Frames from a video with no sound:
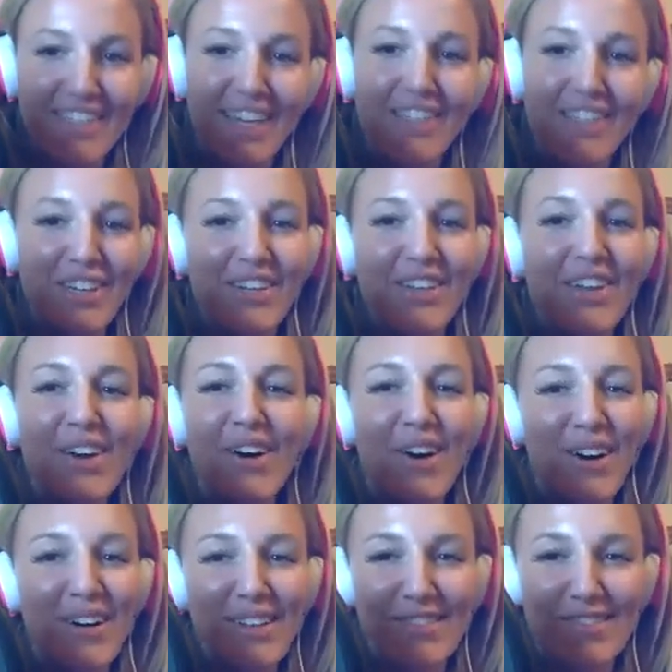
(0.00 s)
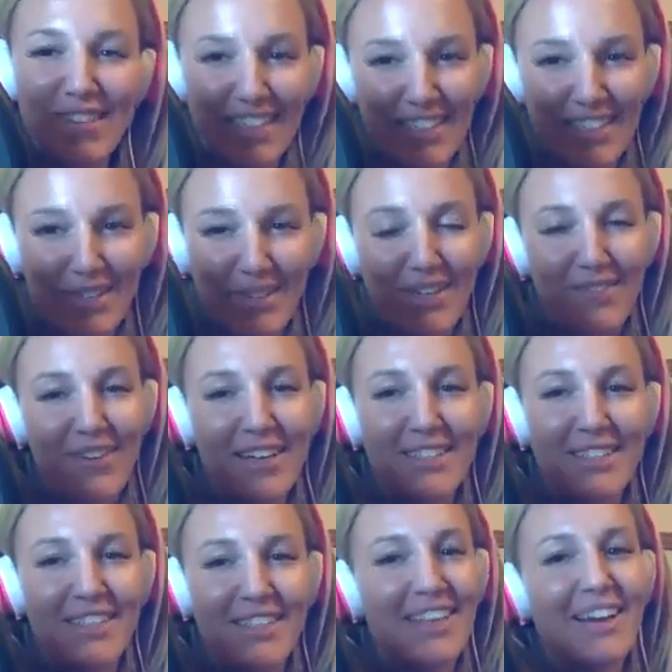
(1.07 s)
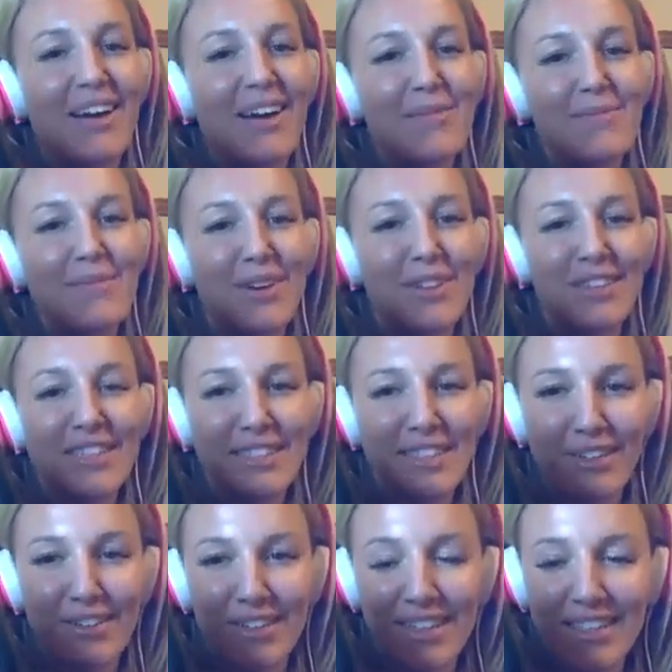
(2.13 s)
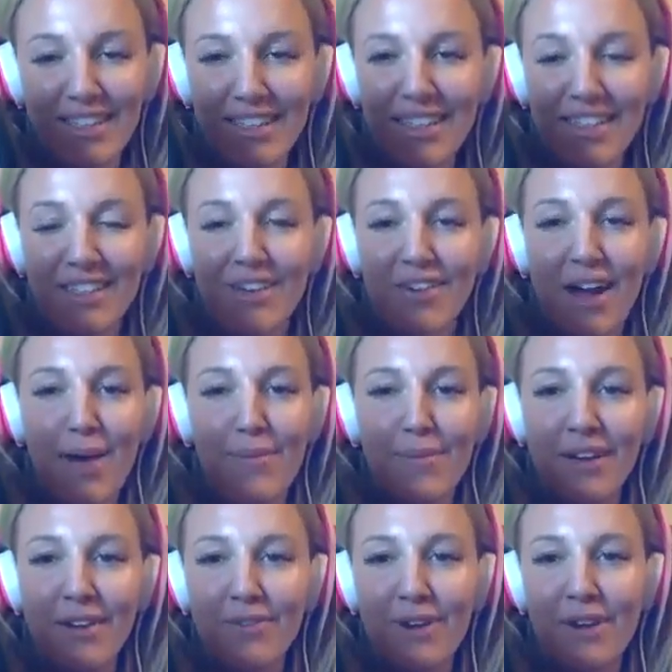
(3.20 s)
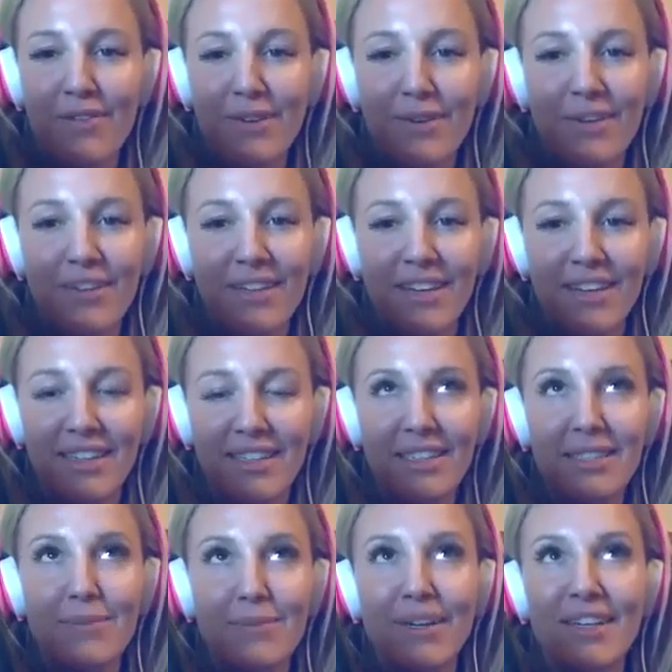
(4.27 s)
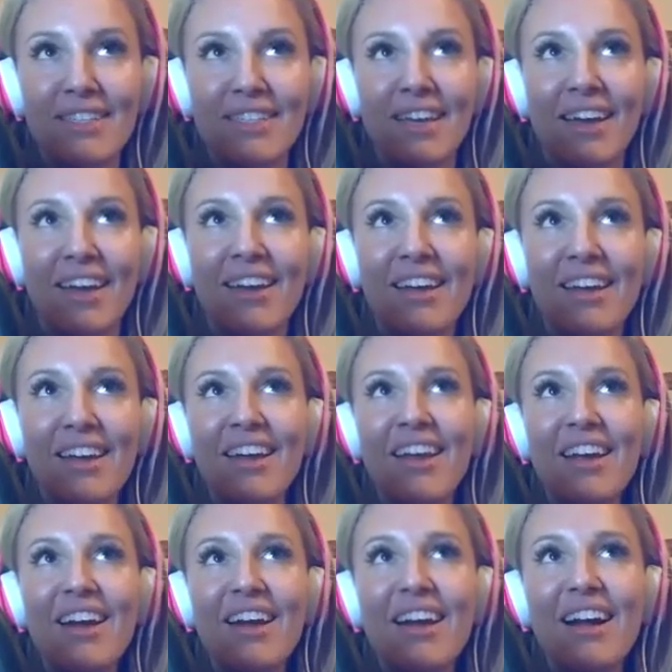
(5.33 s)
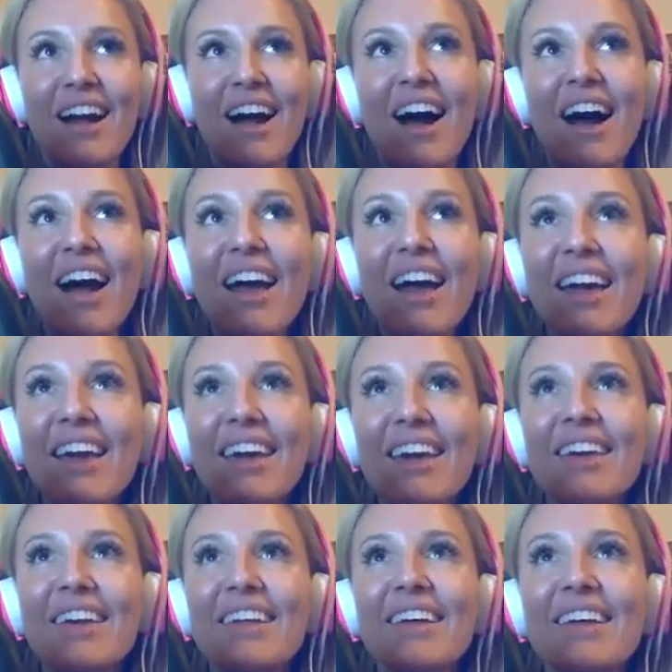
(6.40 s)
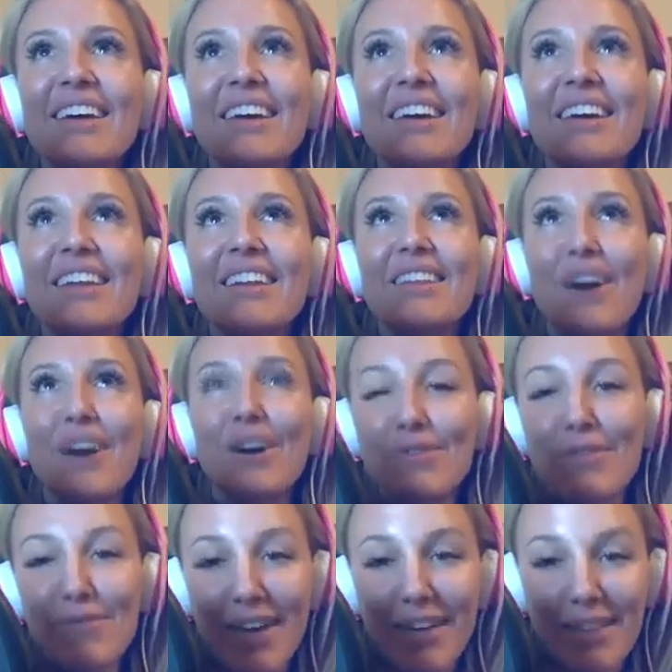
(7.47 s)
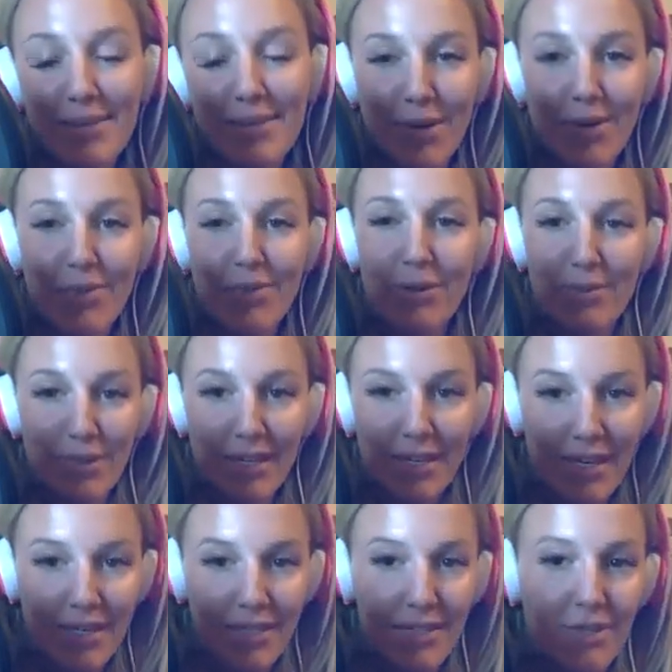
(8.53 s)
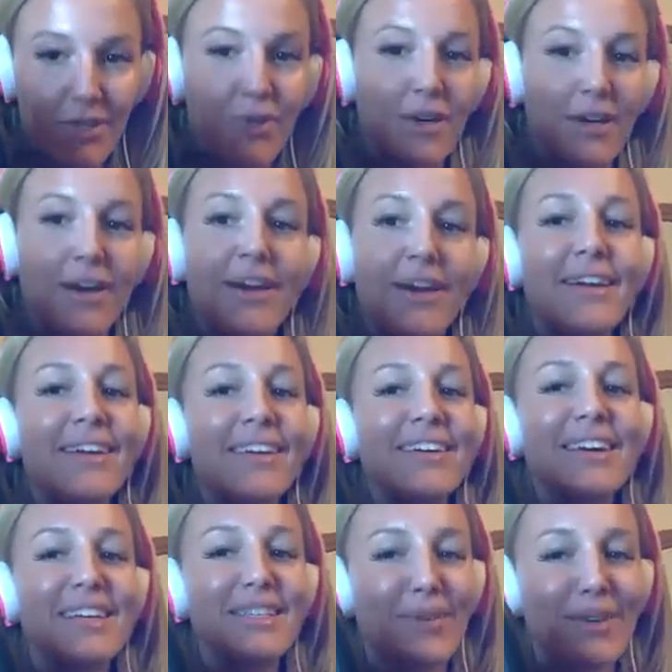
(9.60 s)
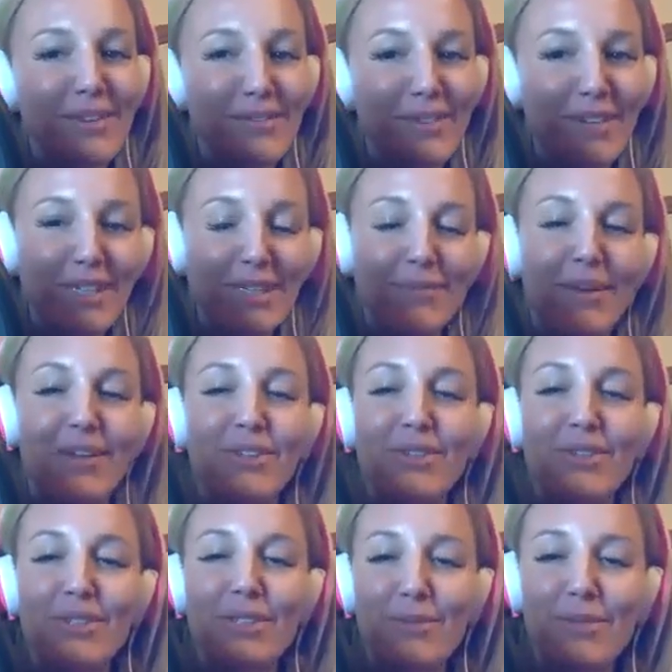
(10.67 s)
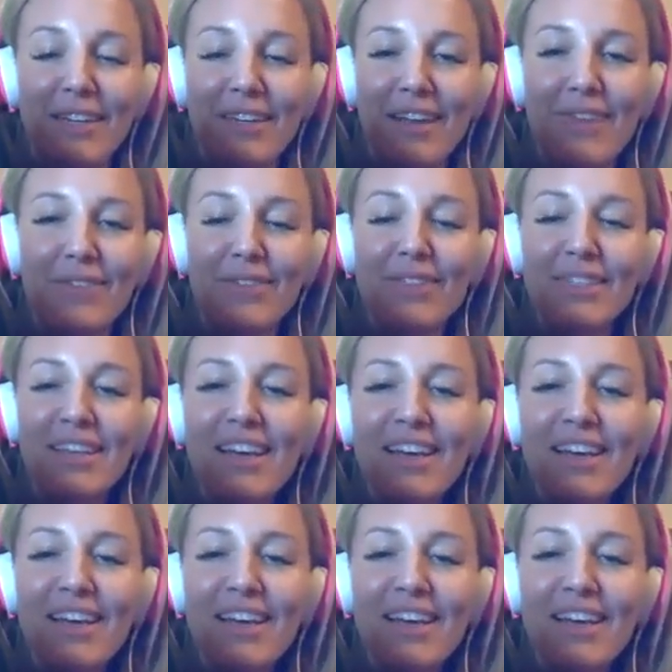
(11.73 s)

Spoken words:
session, all of the intuitive hits that come and all the synchronicities that are happening for everyone that is experiencing it. I love the fact that Mark Wahlberg is one of your expanders on so many levels,